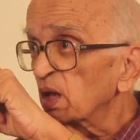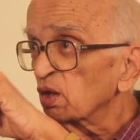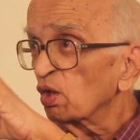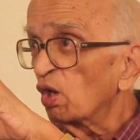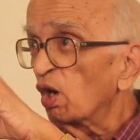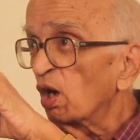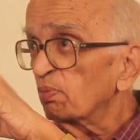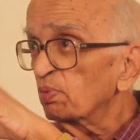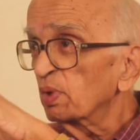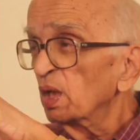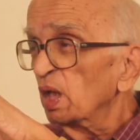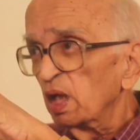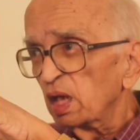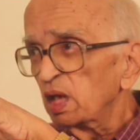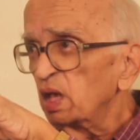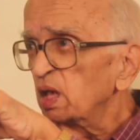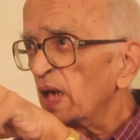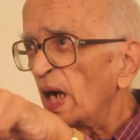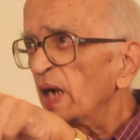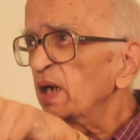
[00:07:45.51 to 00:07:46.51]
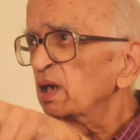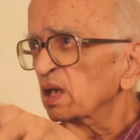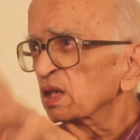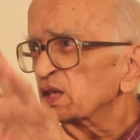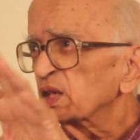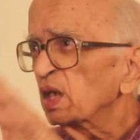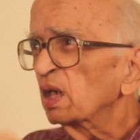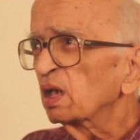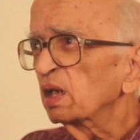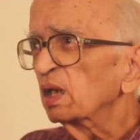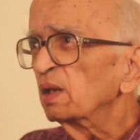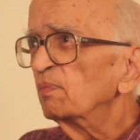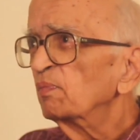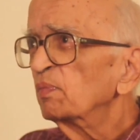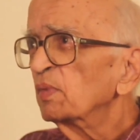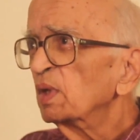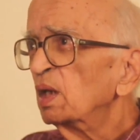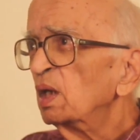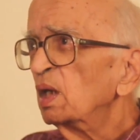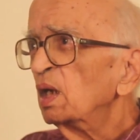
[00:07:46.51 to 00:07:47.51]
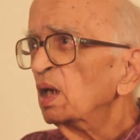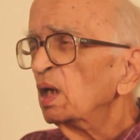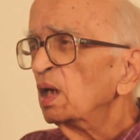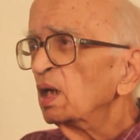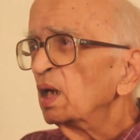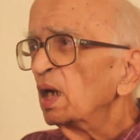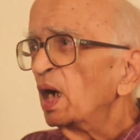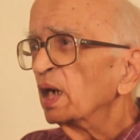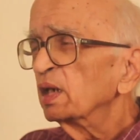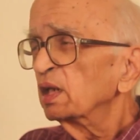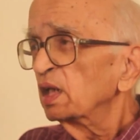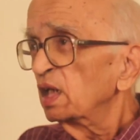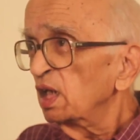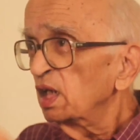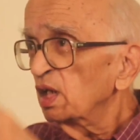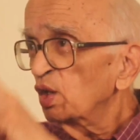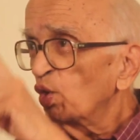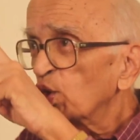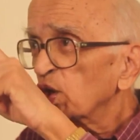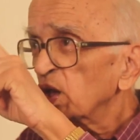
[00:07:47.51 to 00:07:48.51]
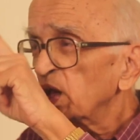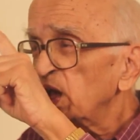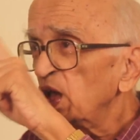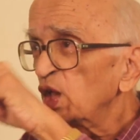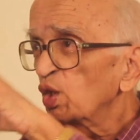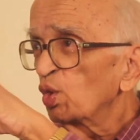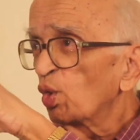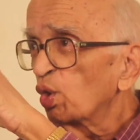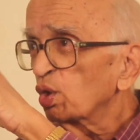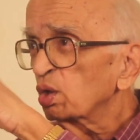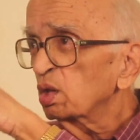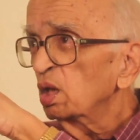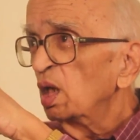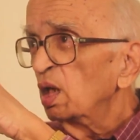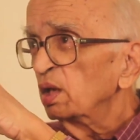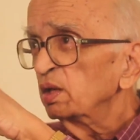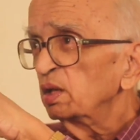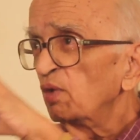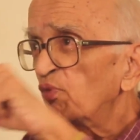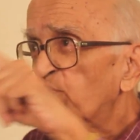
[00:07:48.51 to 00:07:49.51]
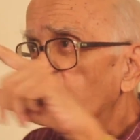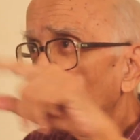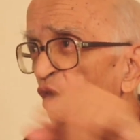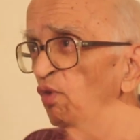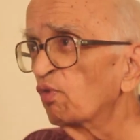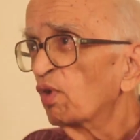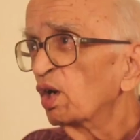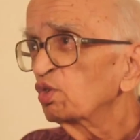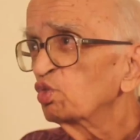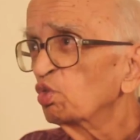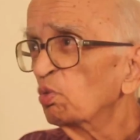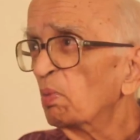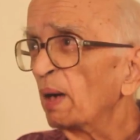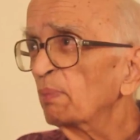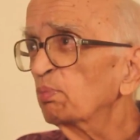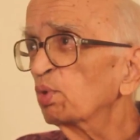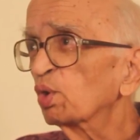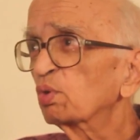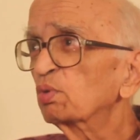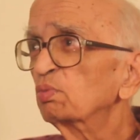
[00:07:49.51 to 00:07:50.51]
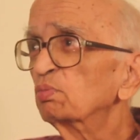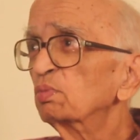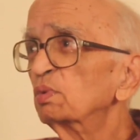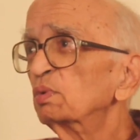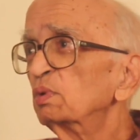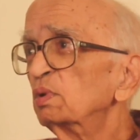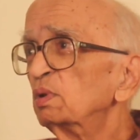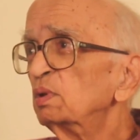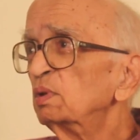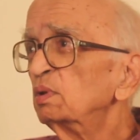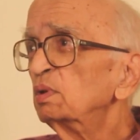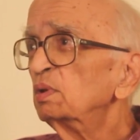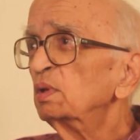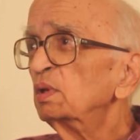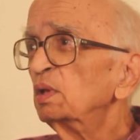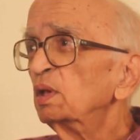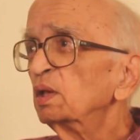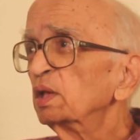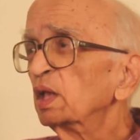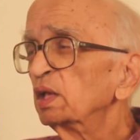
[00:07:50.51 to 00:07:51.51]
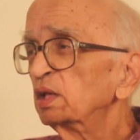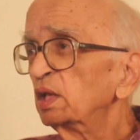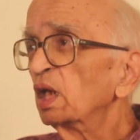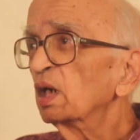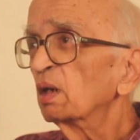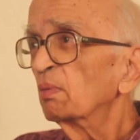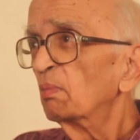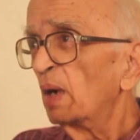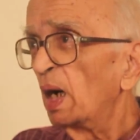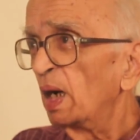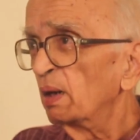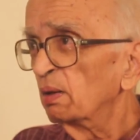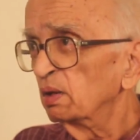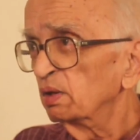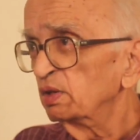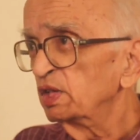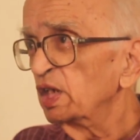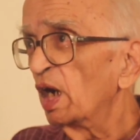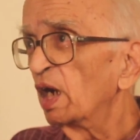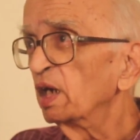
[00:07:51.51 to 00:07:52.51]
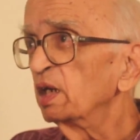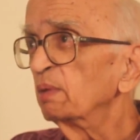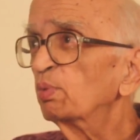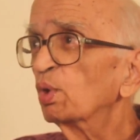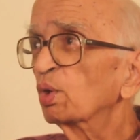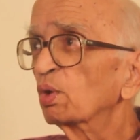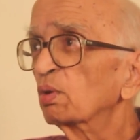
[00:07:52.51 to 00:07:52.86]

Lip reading: of, he died recently. And he wrote the foreword to my book, my JRD book.